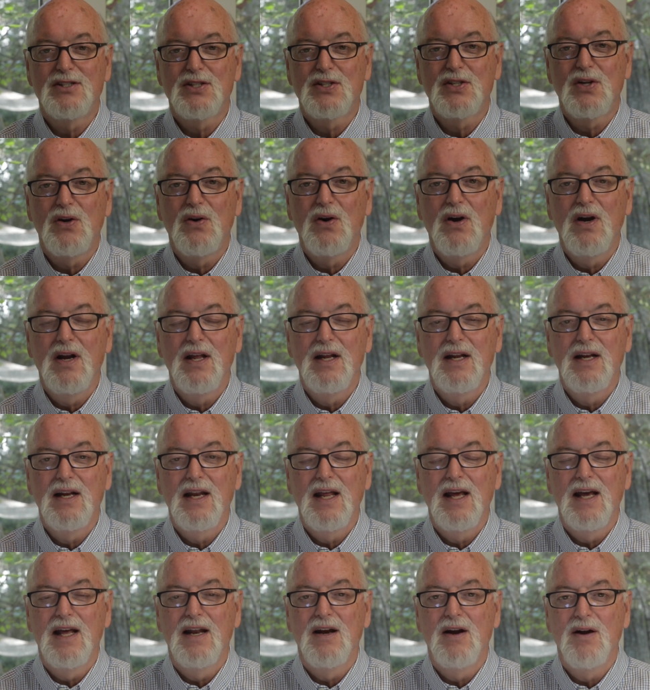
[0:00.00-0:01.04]

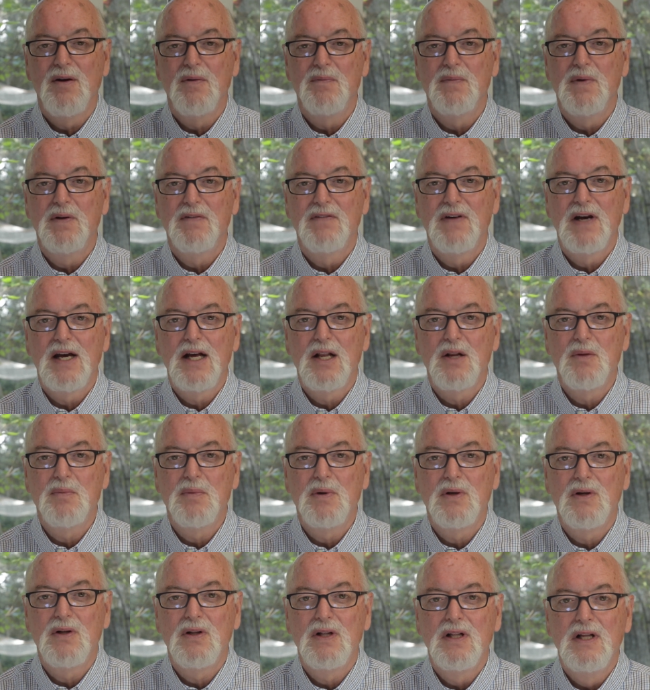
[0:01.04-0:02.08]
started and I'm
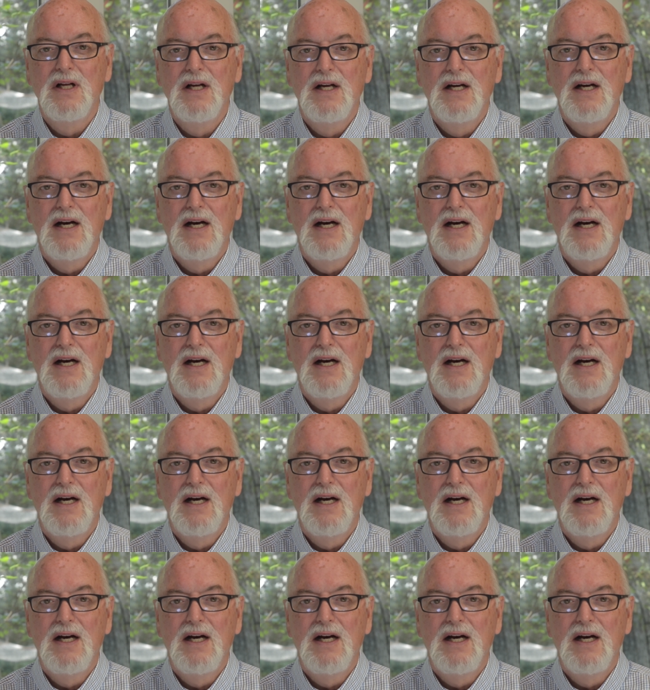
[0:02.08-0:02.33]
available,